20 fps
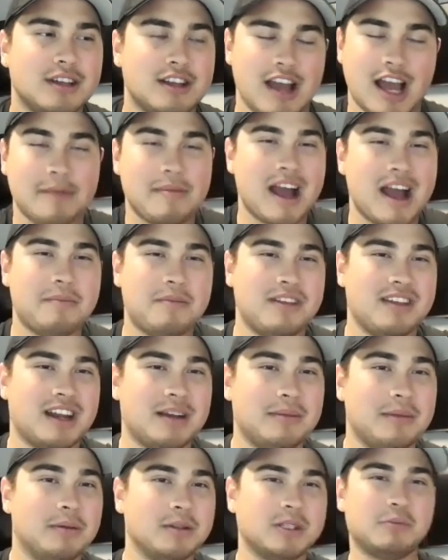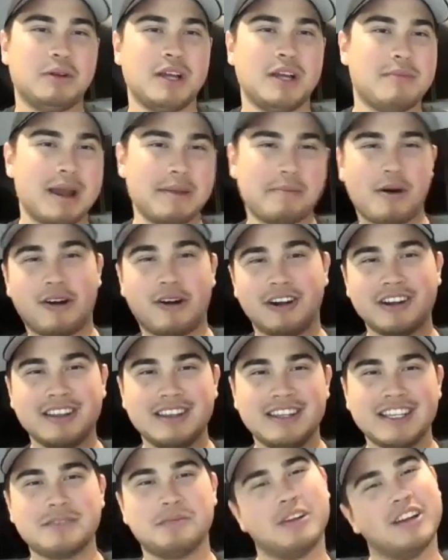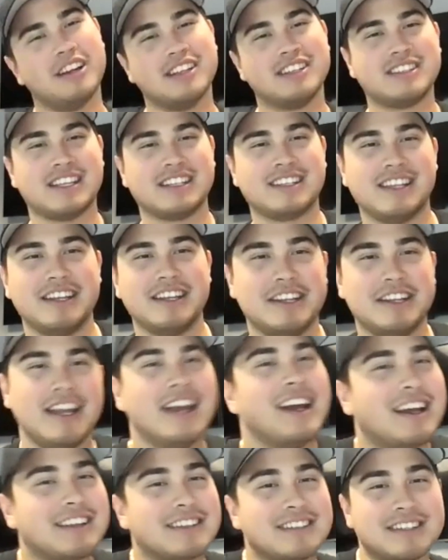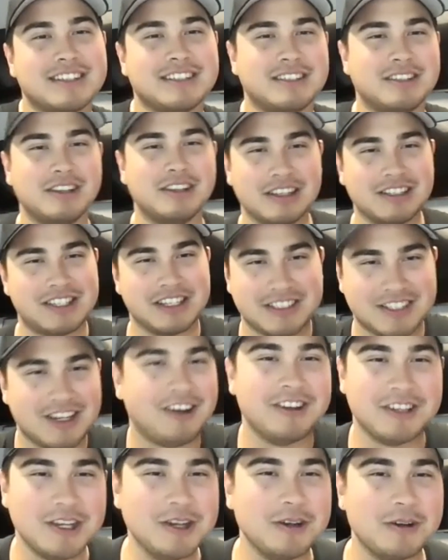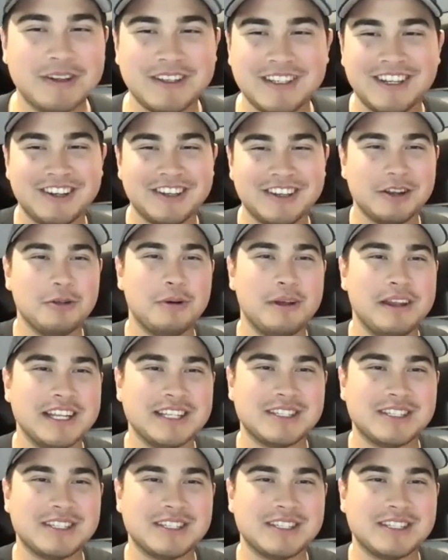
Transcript: I'm happy that I'm able to play my part in this, but at the end of the day, I'd say it's all you. You're the one.